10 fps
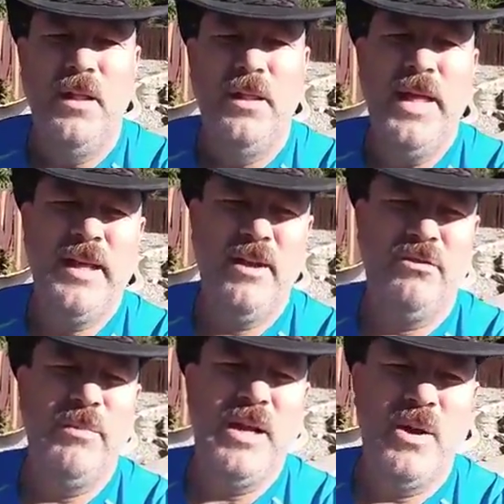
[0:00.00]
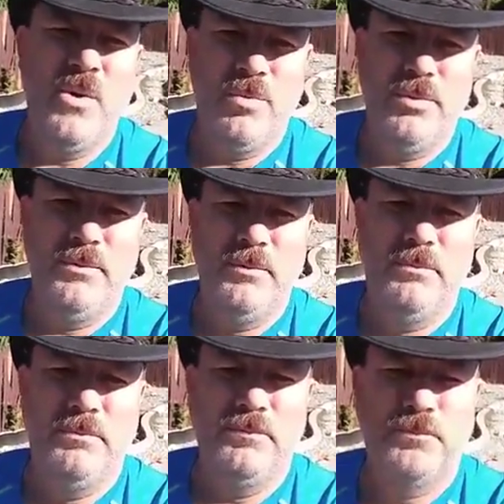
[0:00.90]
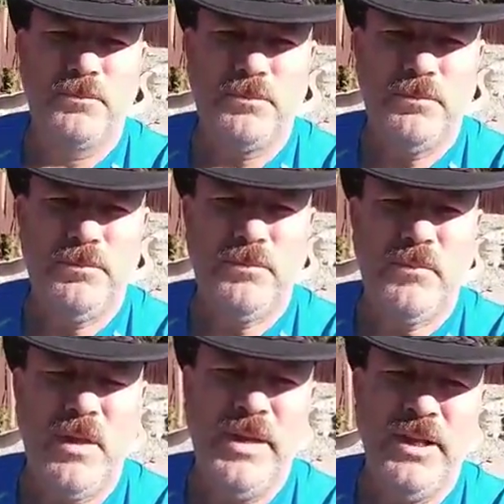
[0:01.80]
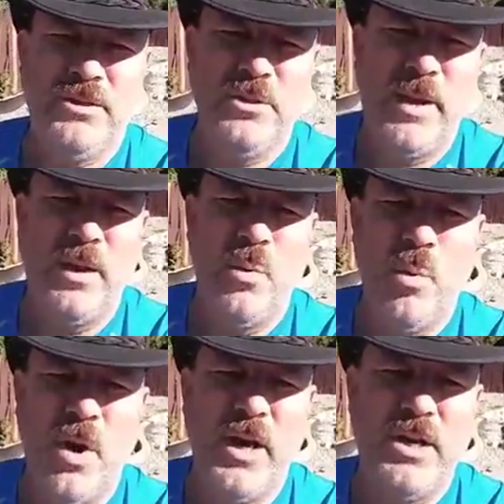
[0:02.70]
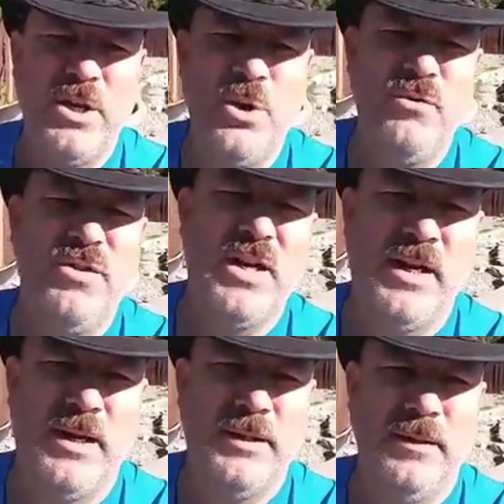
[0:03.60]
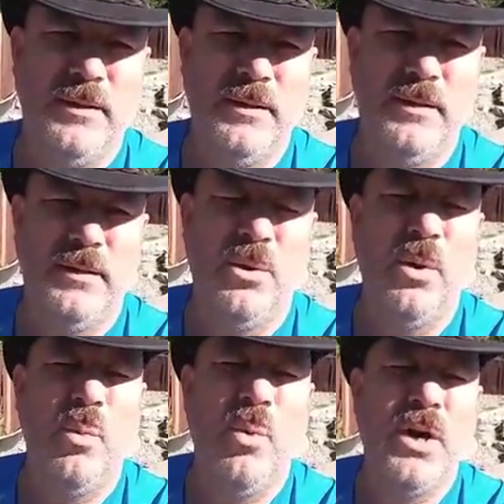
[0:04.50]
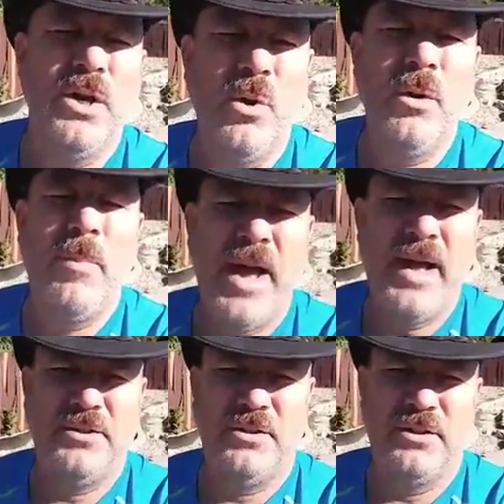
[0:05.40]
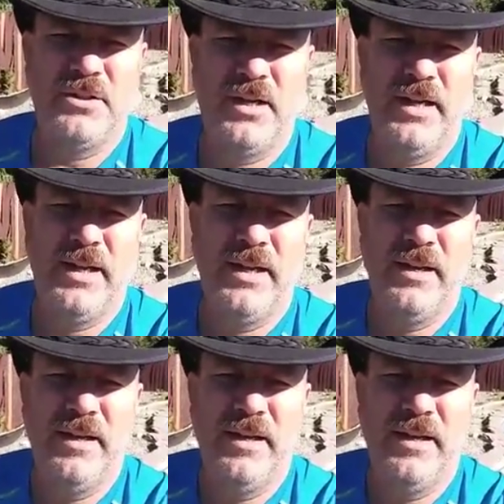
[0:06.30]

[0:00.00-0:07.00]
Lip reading: That gives me hope. Because no matter what you've done or what your past looks like,